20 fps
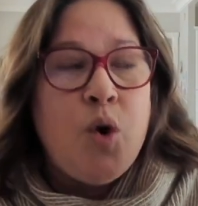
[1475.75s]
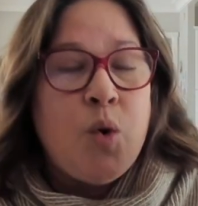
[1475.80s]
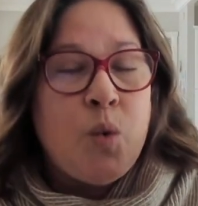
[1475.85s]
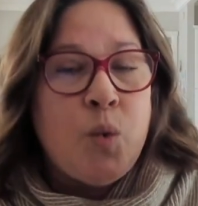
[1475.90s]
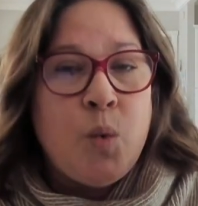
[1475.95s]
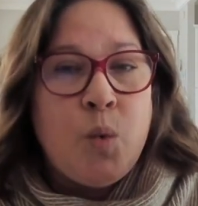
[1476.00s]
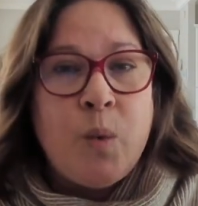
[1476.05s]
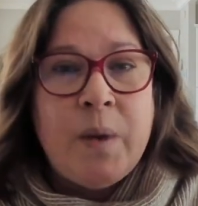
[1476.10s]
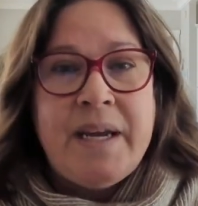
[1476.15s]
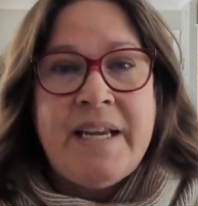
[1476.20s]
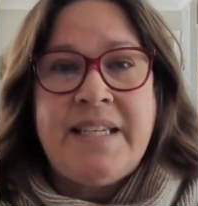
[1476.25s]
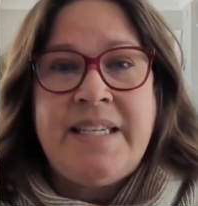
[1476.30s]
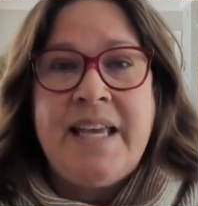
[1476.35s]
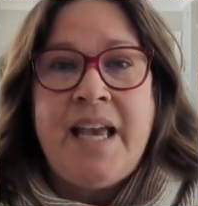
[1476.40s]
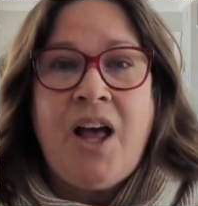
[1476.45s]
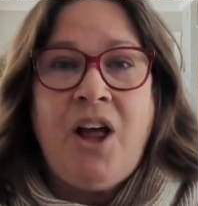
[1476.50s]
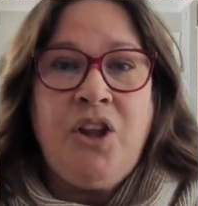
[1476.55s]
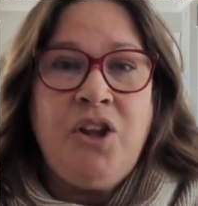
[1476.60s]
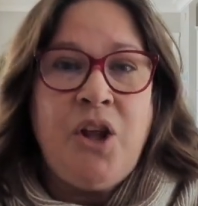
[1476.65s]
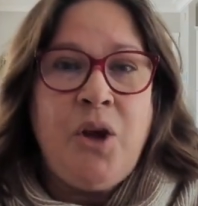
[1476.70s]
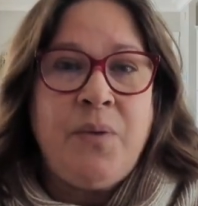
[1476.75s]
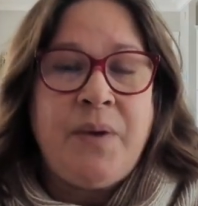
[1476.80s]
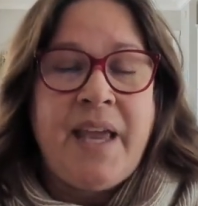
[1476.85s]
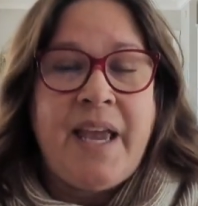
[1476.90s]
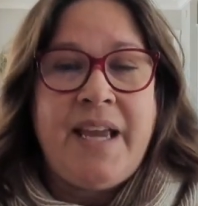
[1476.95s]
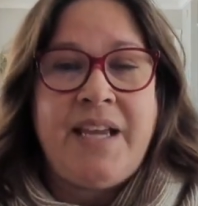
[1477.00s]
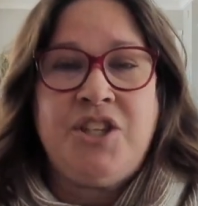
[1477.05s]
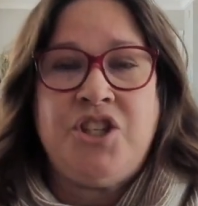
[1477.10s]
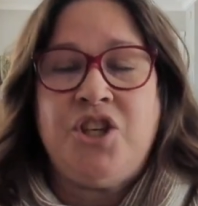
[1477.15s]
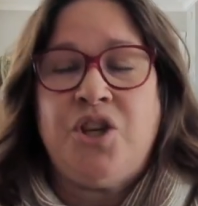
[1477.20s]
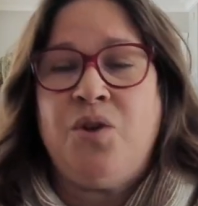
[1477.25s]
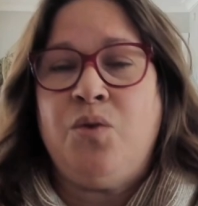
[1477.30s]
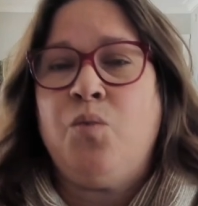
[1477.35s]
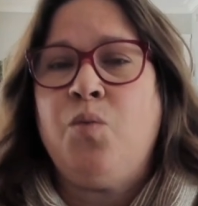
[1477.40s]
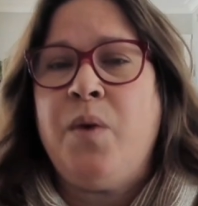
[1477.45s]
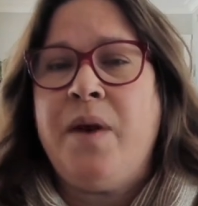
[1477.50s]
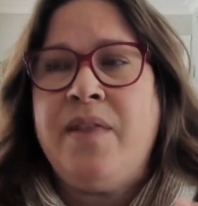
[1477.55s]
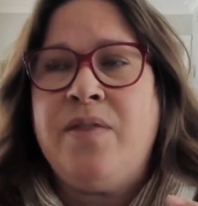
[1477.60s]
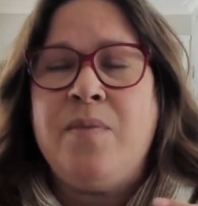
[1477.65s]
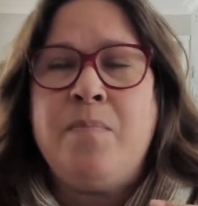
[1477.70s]
retail location
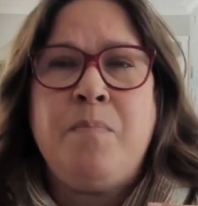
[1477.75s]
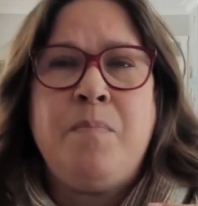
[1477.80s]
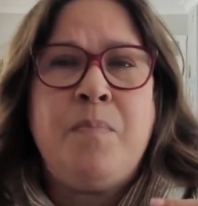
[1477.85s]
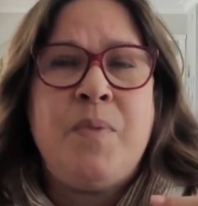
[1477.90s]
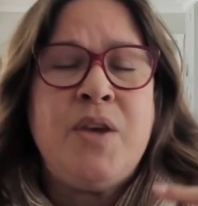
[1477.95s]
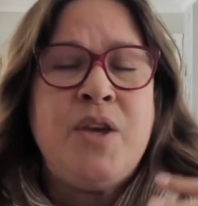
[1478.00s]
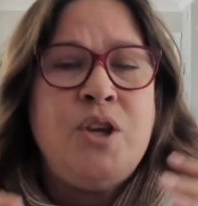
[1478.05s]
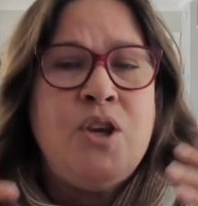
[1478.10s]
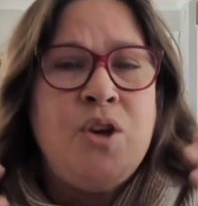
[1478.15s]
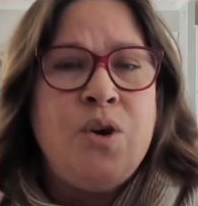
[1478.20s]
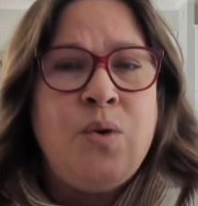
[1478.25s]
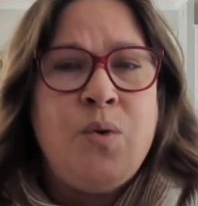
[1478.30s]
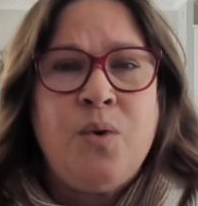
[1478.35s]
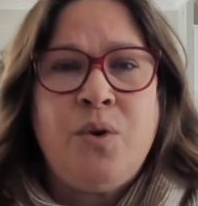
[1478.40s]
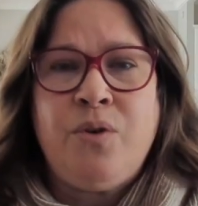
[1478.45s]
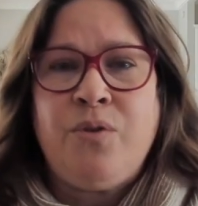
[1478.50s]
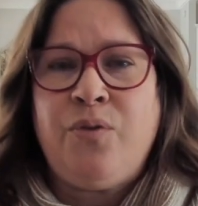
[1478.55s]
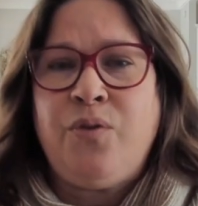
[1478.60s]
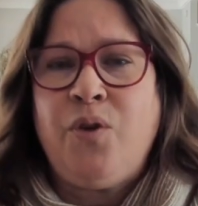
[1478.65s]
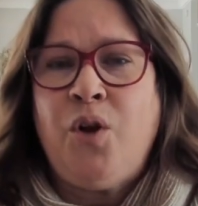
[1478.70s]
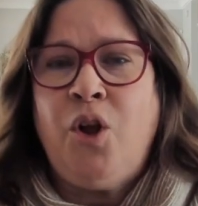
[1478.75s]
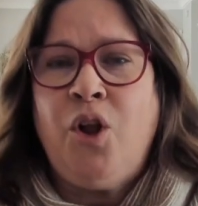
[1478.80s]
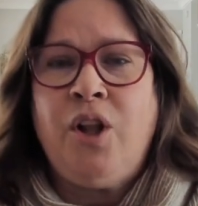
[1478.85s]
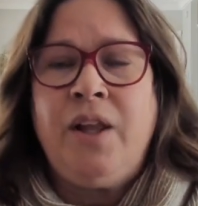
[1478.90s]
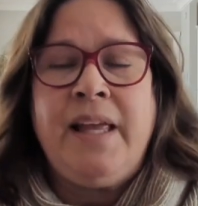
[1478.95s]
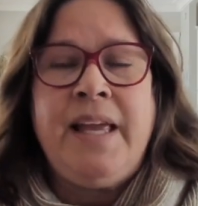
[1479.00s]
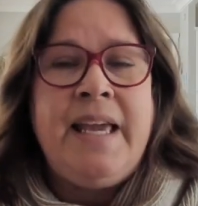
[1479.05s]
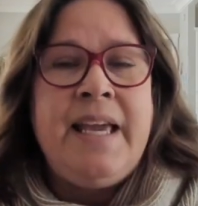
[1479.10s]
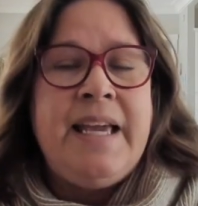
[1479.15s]
with beautiful